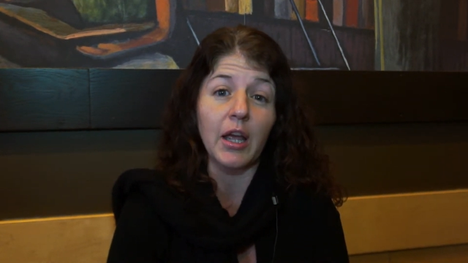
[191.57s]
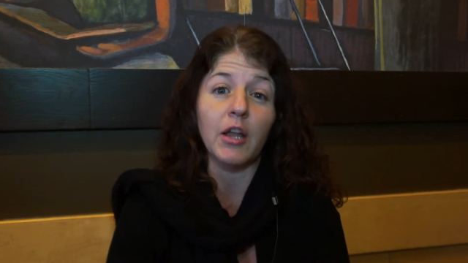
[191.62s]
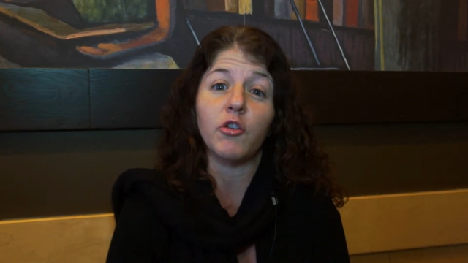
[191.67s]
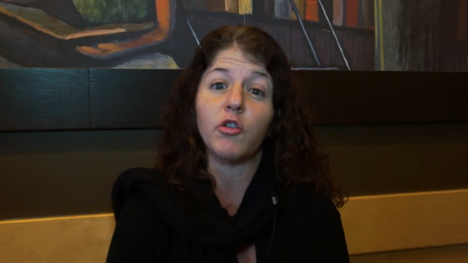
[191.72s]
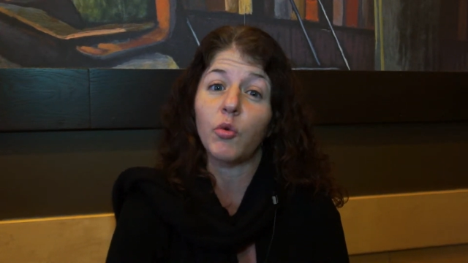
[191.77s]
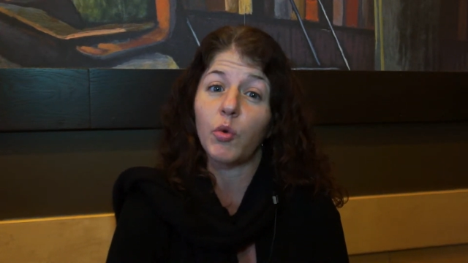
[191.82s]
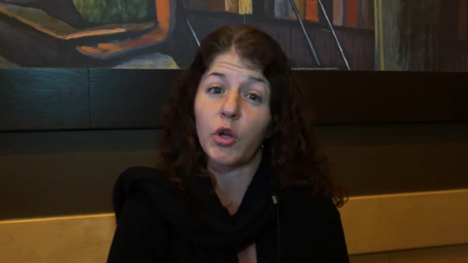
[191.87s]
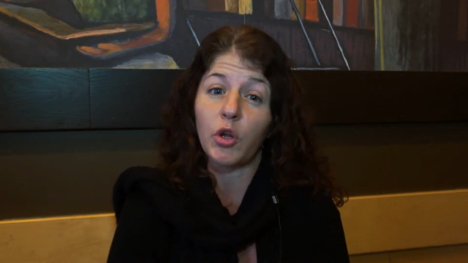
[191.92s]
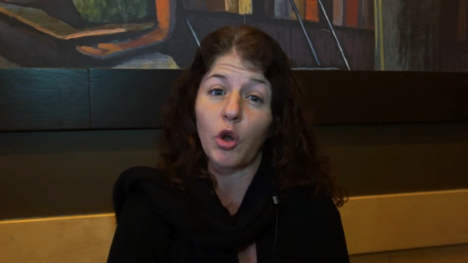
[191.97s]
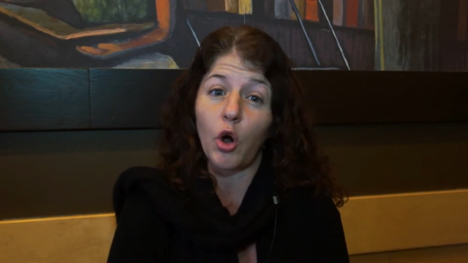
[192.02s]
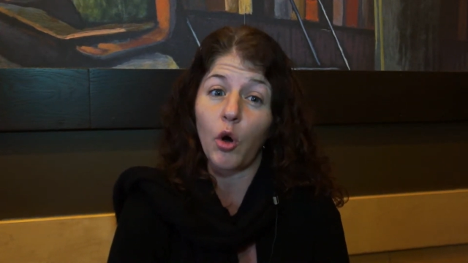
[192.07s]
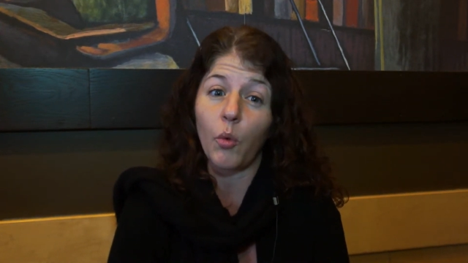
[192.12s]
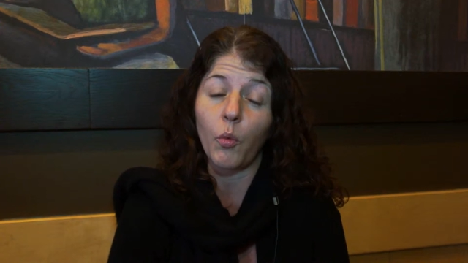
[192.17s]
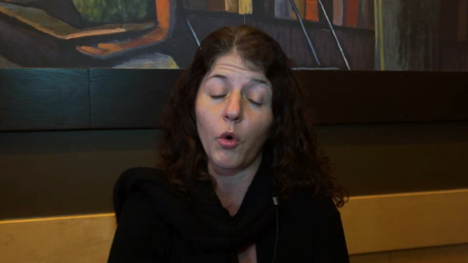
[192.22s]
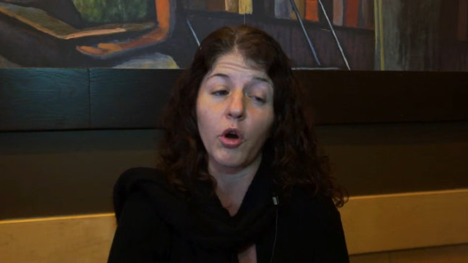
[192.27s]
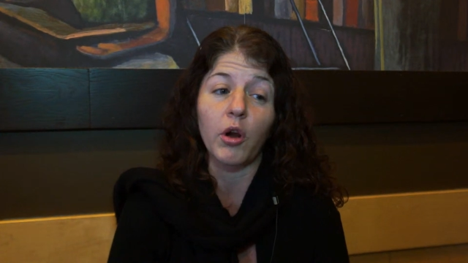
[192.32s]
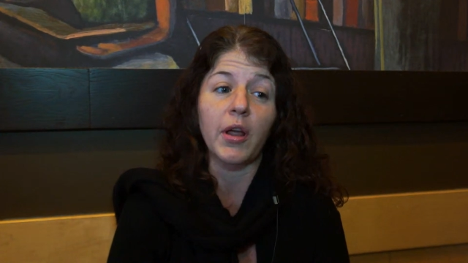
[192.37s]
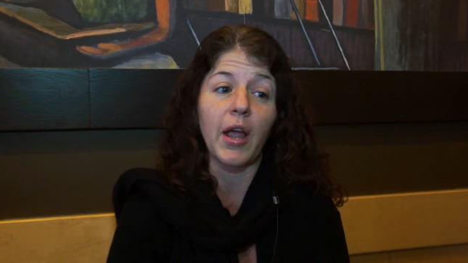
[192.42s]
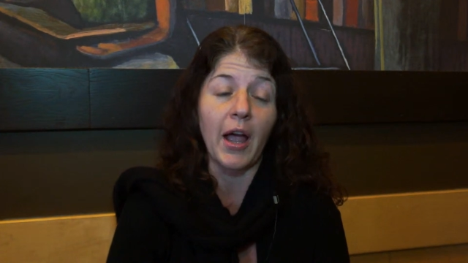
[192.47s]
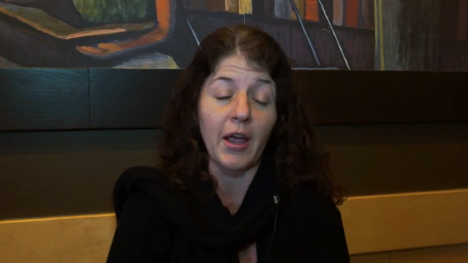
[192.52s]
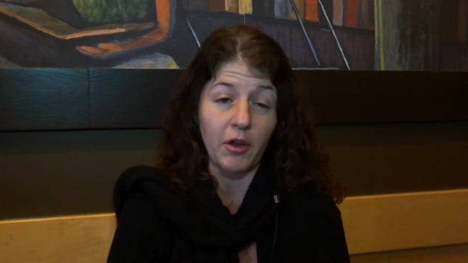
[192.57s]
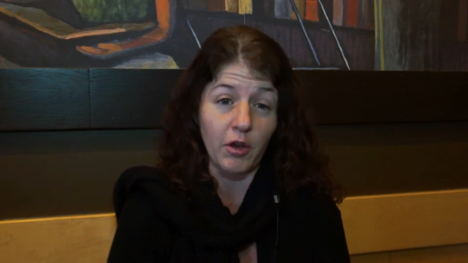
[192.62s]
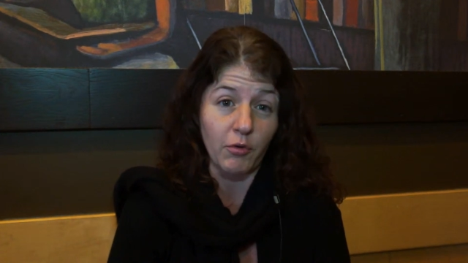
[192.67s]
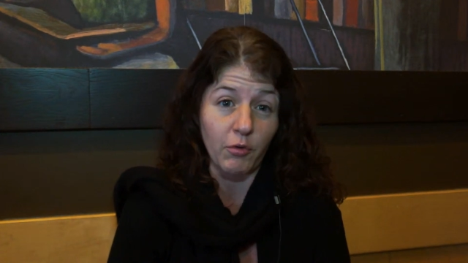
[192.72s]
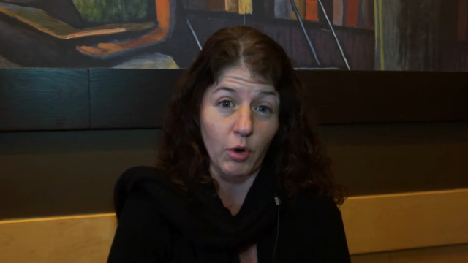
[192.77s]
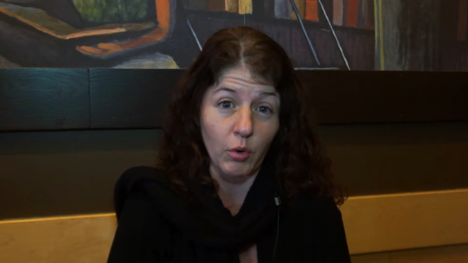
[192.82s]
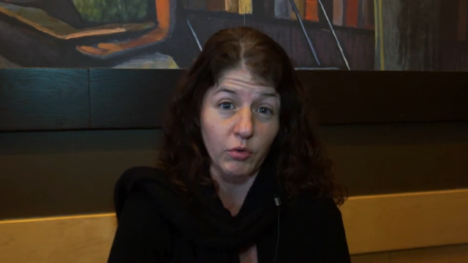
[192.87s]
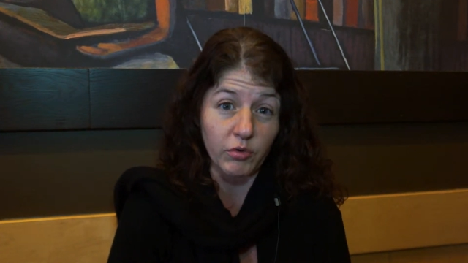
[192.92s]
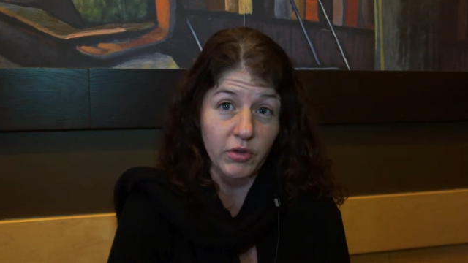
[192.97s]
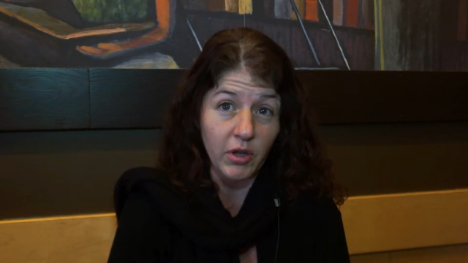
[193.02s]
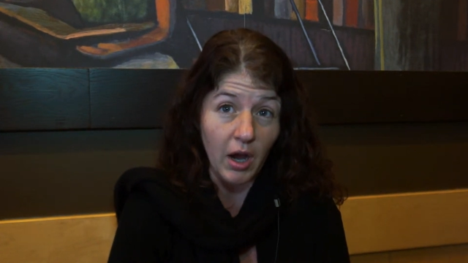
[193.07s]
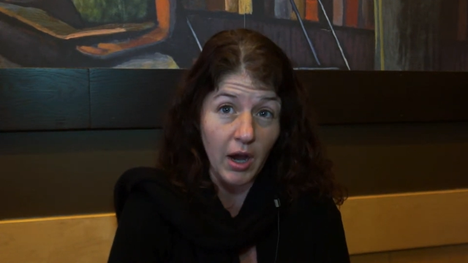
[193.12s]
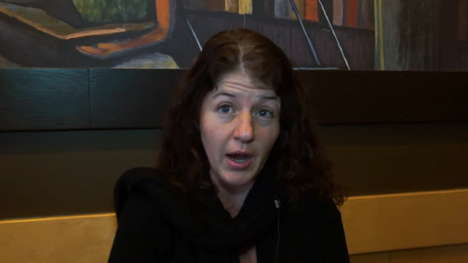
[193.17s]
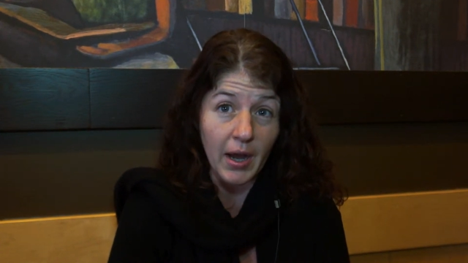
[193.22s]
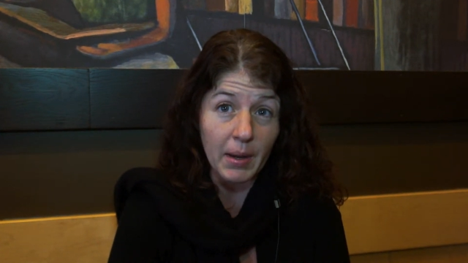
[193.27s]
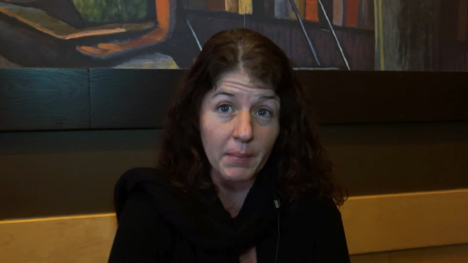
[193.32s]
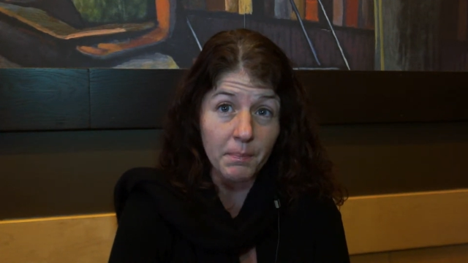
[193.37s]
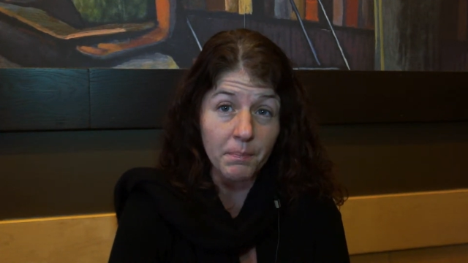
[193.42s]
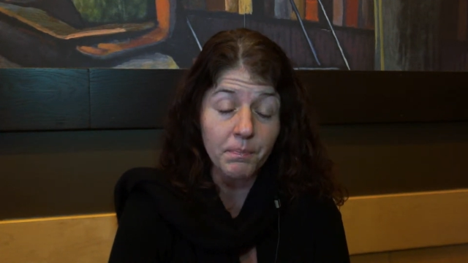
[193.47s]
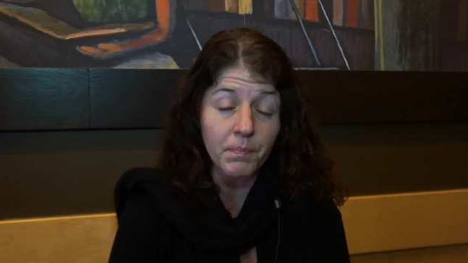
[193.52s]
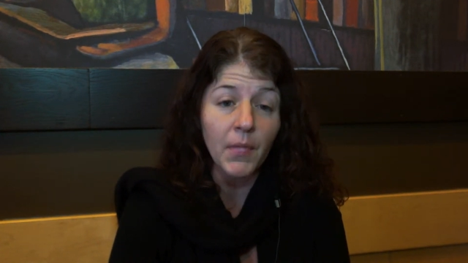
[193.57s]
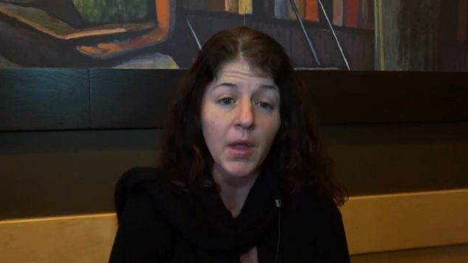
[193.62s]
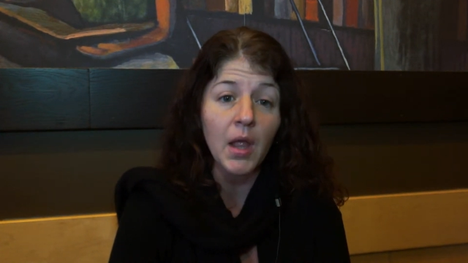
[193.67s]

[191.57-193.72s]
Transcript: and doing your homework at your own time,